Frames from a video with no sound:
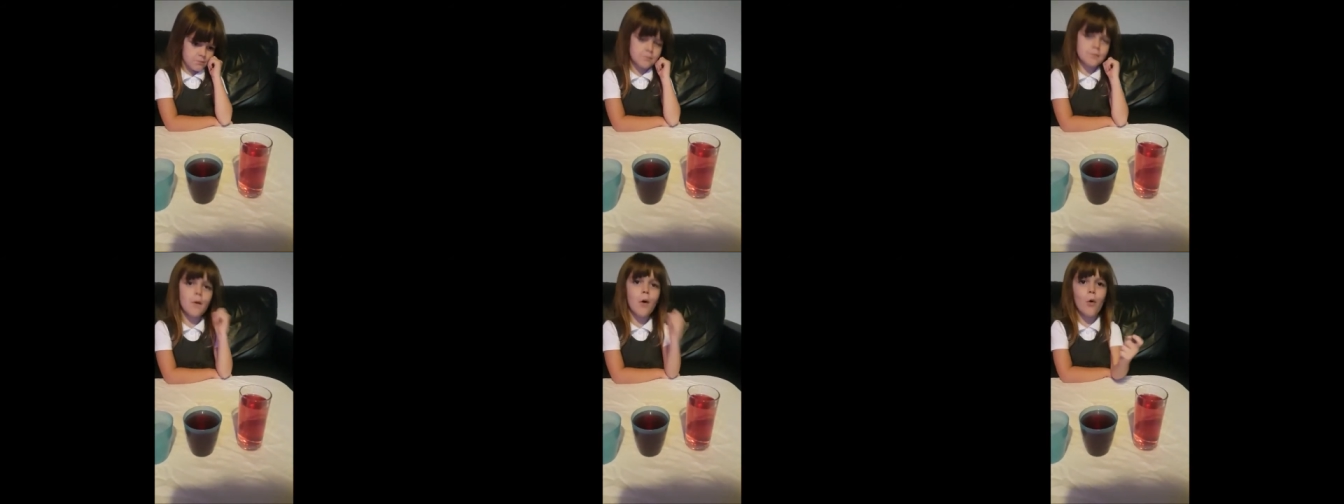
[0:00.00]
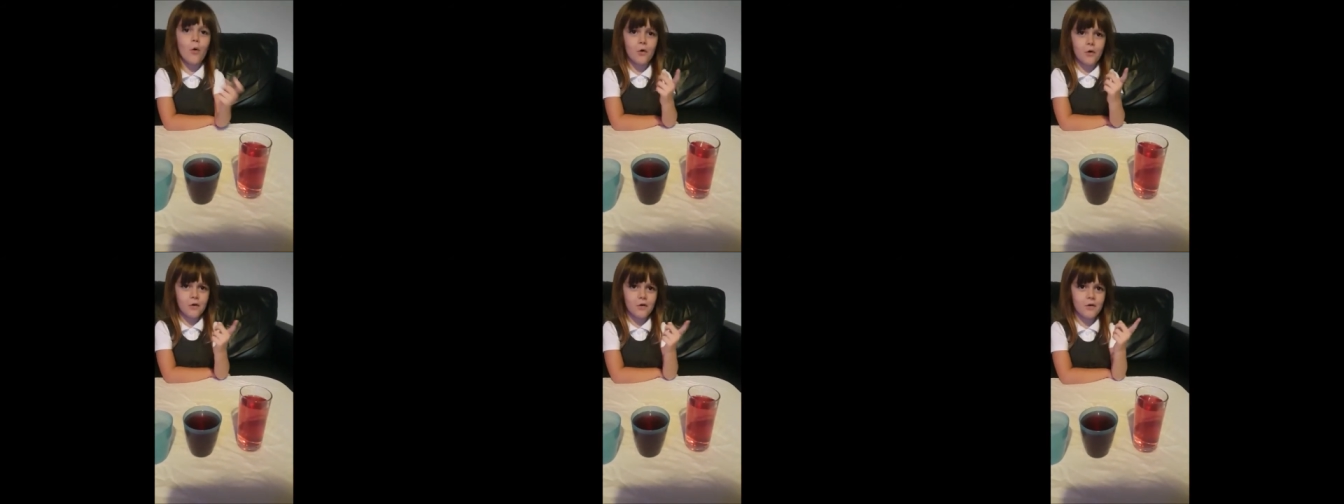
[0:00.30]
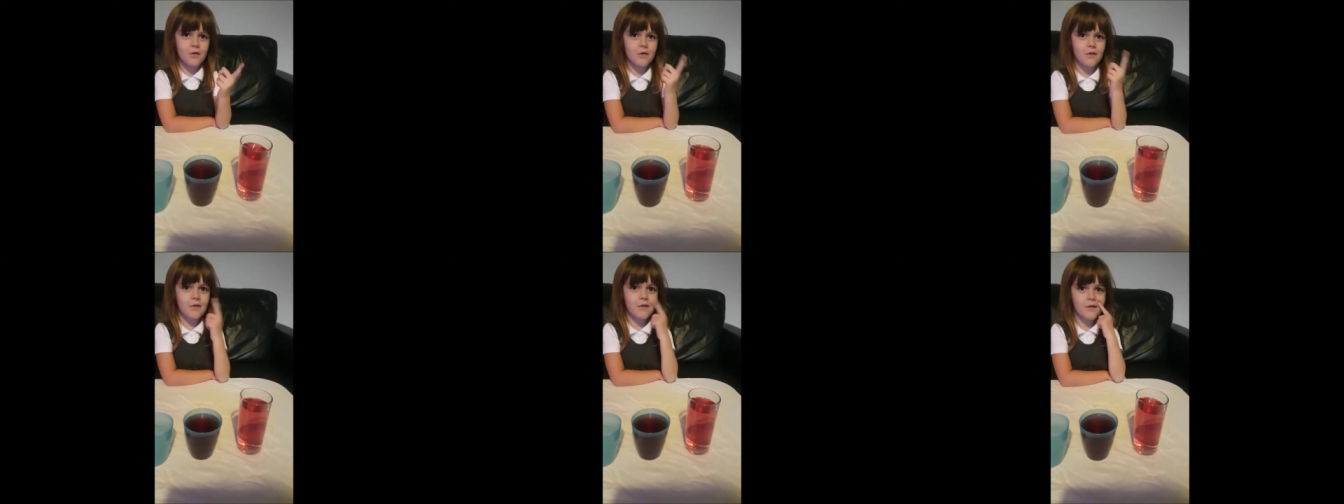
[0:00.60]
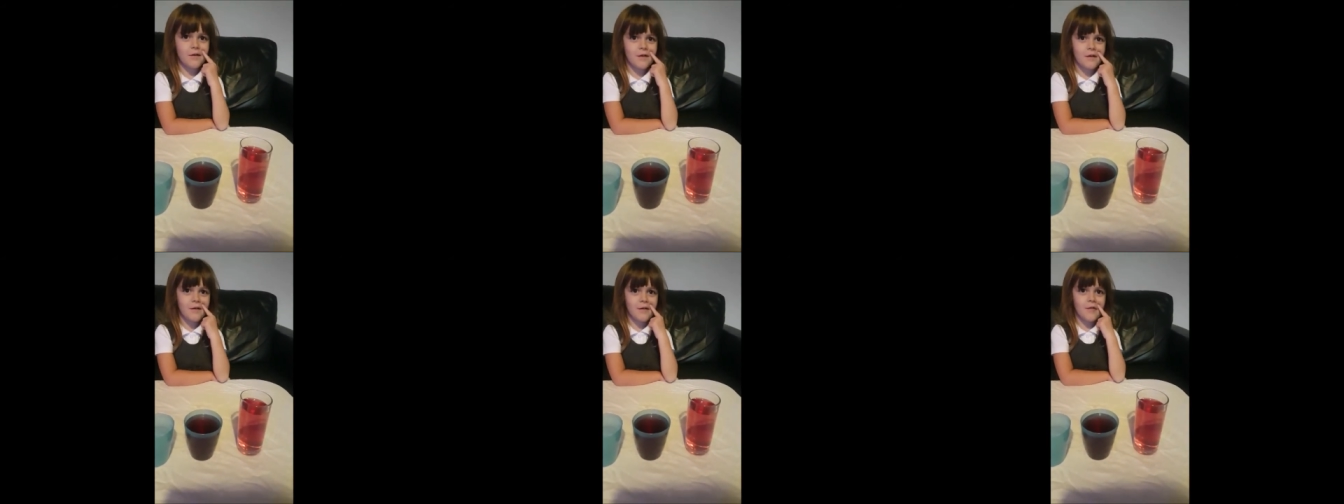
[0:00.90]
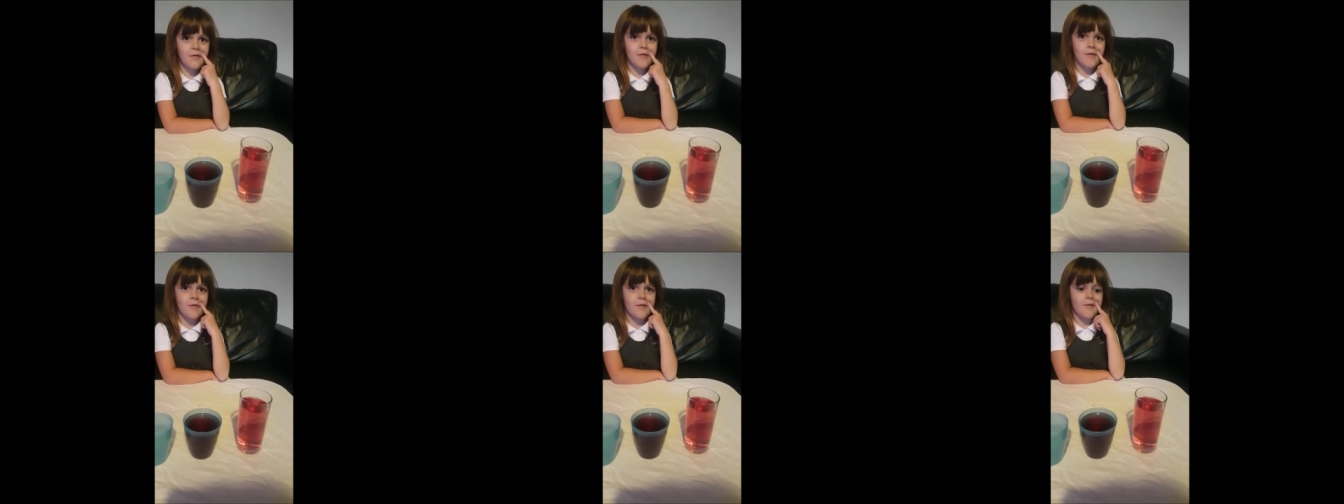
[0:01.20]
More. And
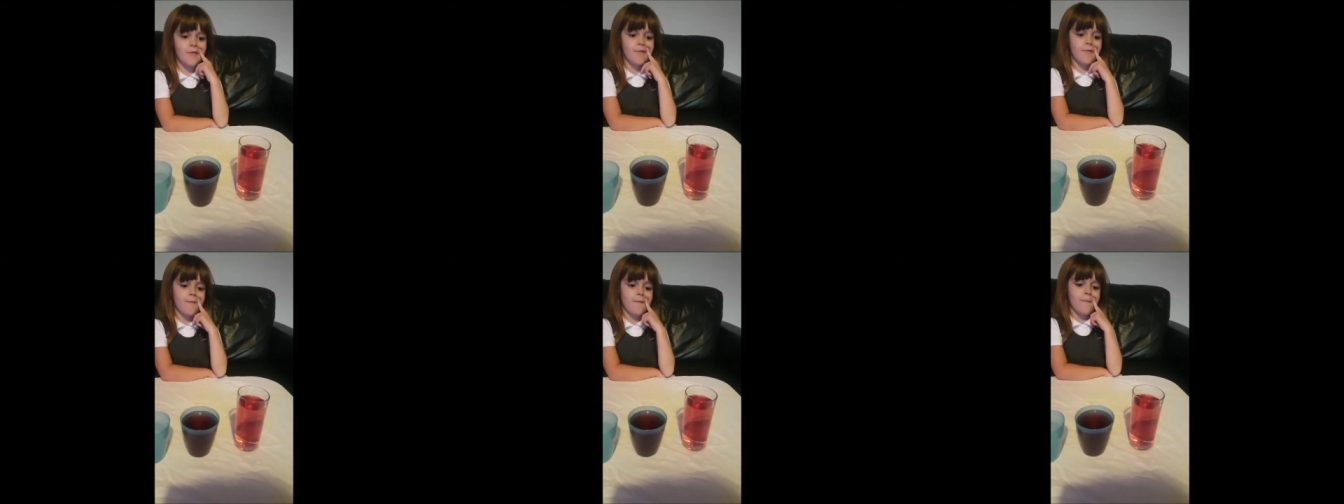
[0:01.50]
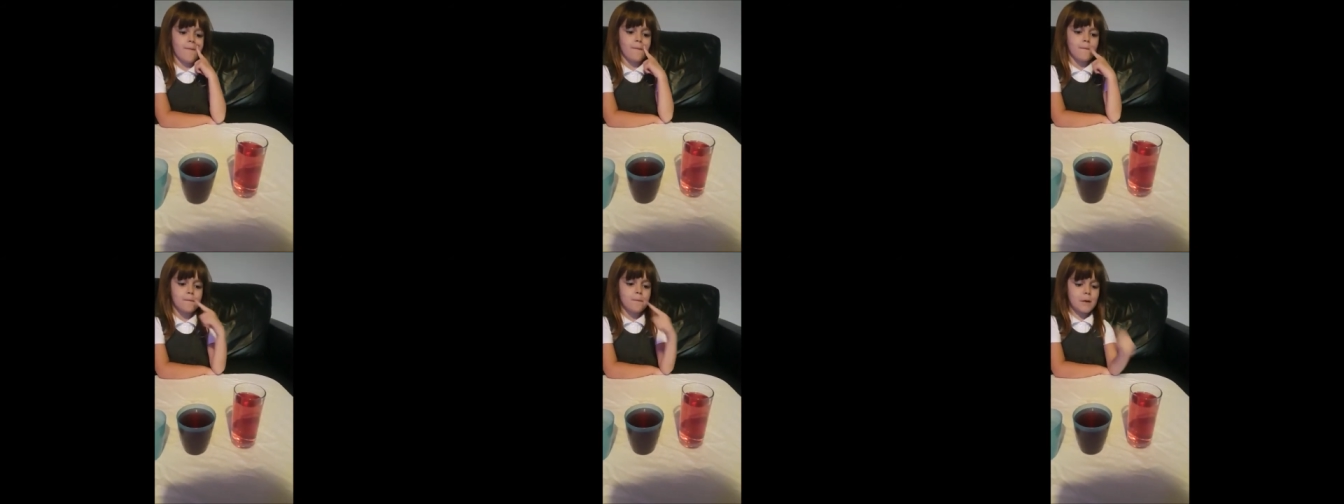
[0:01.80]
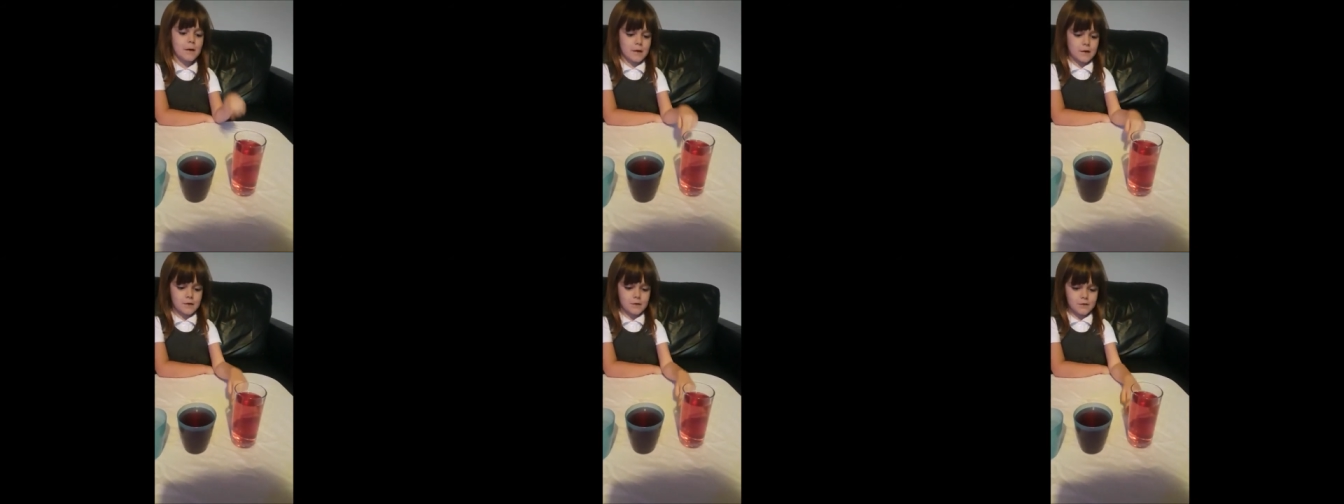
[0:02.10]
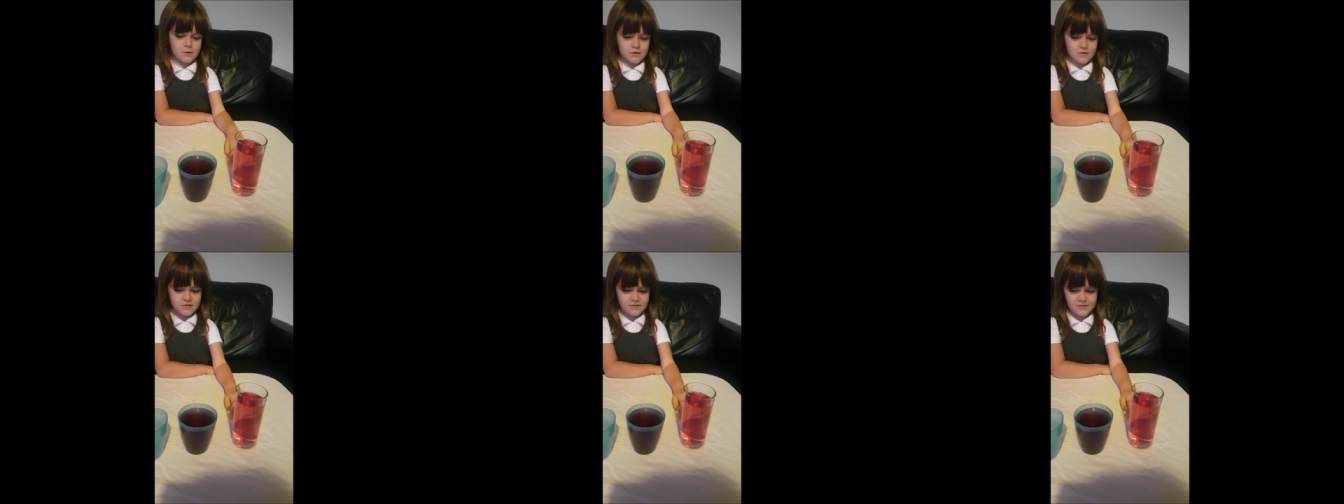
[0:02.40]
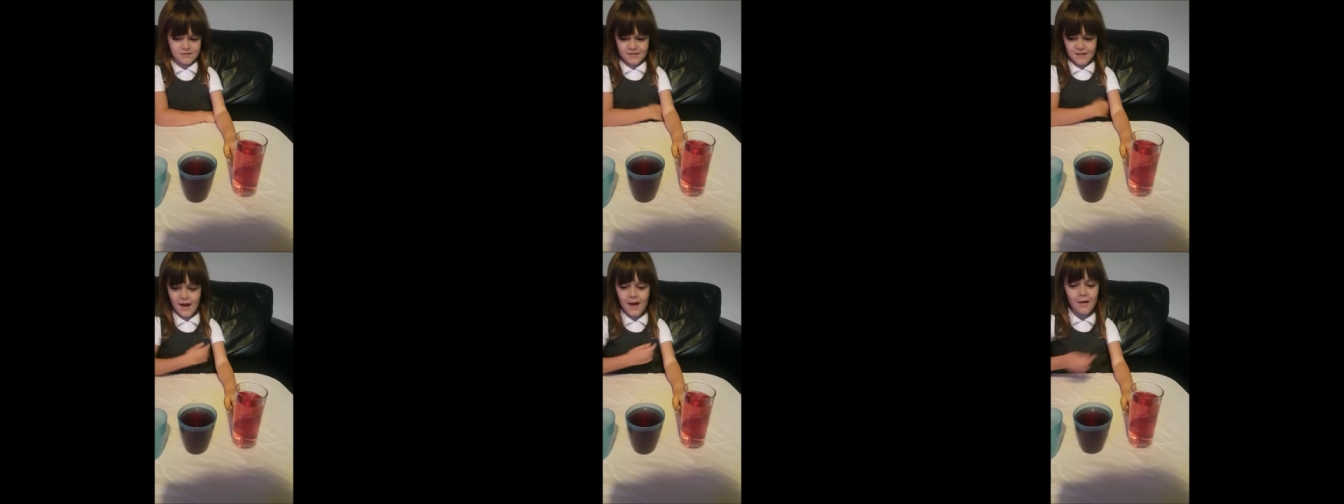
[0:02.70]
why is there more?
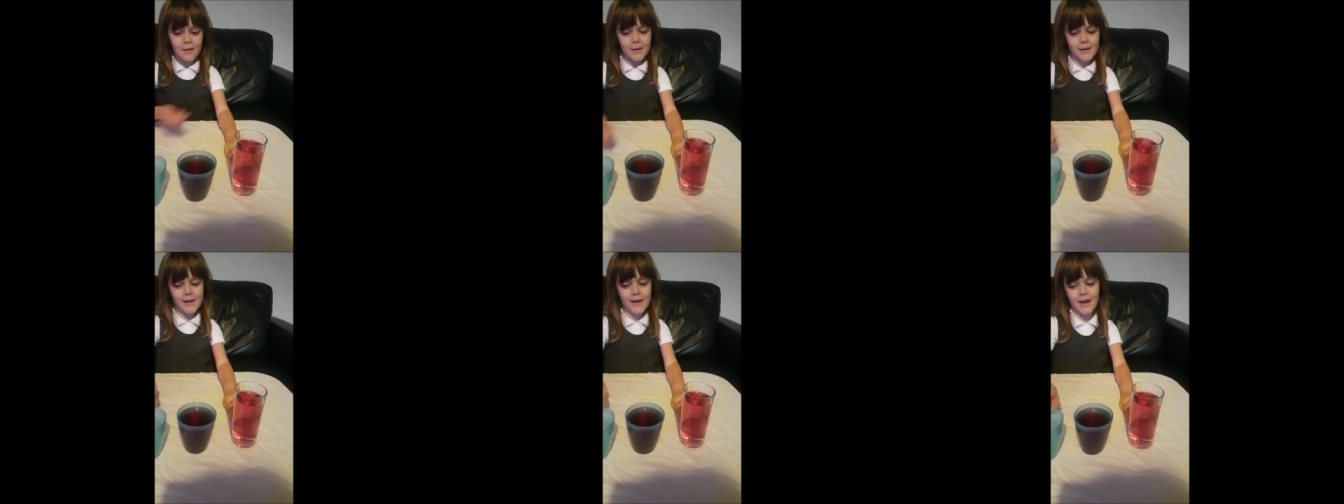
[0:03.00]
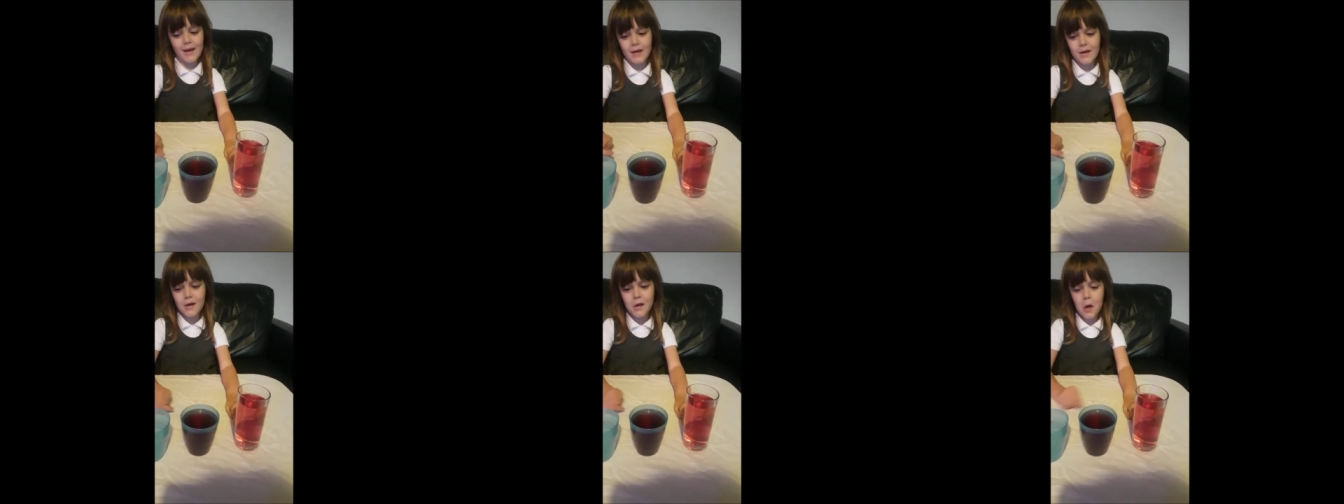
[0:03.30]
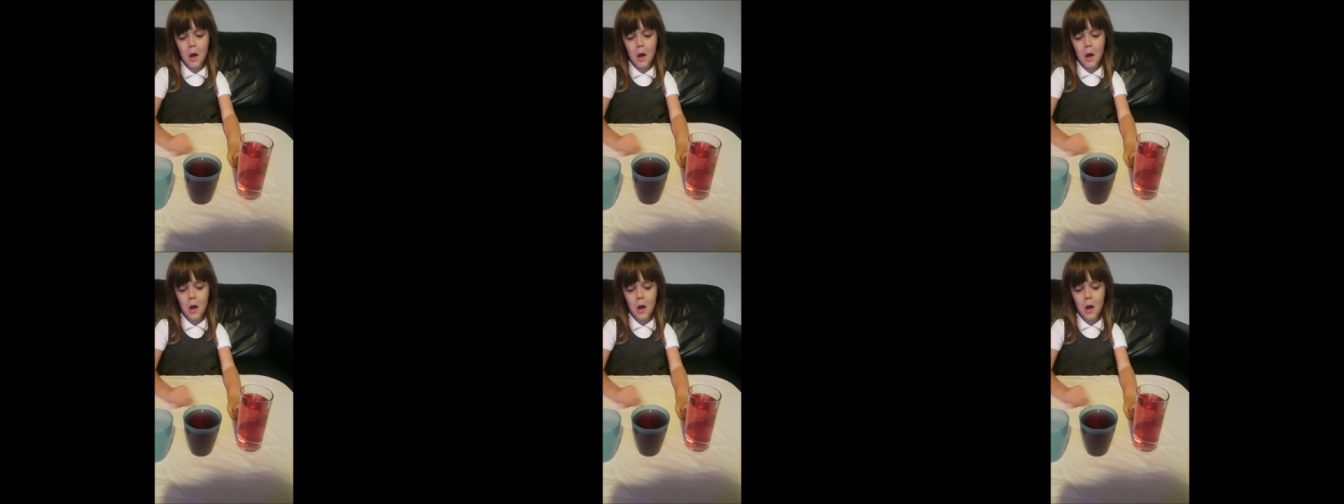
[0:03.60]
because that and